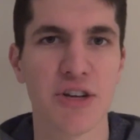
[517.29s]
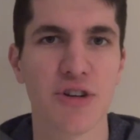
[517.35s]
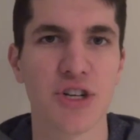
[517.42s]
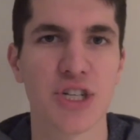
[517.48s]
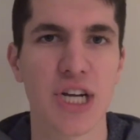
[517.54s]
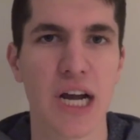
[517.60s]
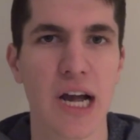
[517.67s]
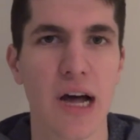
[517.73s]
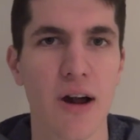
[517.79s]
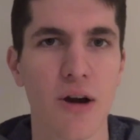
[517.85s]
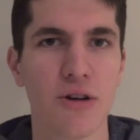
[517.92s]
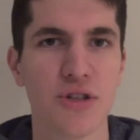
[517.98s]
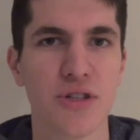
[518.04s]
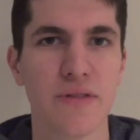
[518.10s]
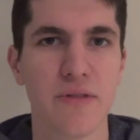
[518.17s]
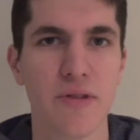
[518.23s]
You could check out
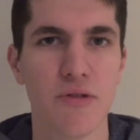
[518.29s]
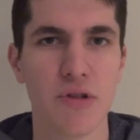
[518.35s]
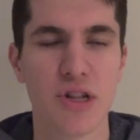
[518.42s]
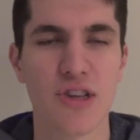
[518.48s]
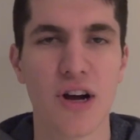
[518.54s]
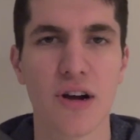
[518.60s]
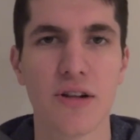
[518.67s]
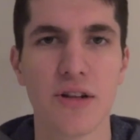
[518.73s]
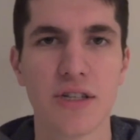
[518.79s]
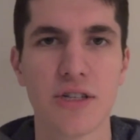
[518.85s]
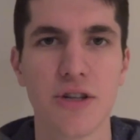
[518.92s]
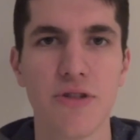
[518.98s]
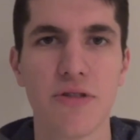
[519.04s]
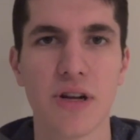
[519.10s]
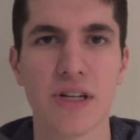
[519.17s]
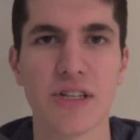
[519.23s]
our interview with Douglas
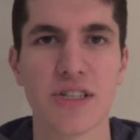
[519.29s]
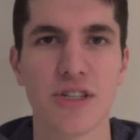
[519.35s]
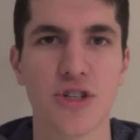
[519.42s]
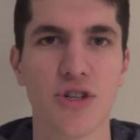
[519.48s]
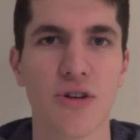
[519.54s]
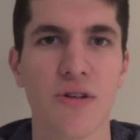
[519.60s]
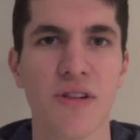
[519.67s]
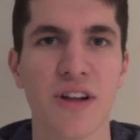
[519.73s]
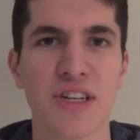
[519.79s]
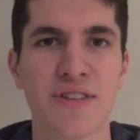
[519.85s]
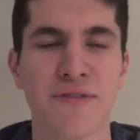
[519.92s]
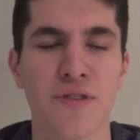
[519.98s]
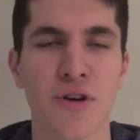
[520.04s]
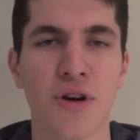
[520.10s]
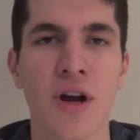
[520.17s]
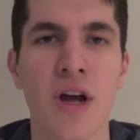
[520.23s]
Lucas, a journalist
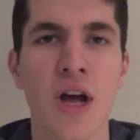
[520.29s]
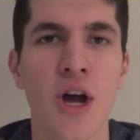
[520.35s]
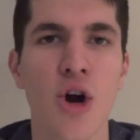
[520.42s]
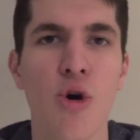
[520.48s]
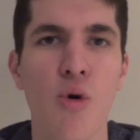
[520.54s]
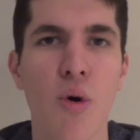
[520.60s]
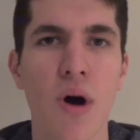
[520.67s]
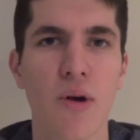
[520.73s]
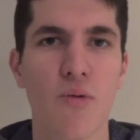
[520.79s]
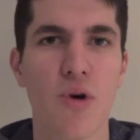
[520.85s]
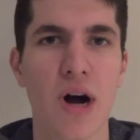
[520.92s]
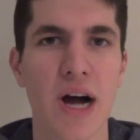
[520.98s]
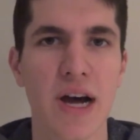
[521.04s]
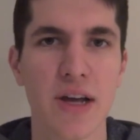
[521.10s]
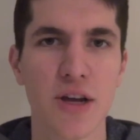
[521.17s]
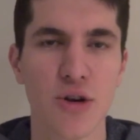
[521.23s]
for Who What
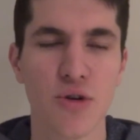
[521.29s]
Why,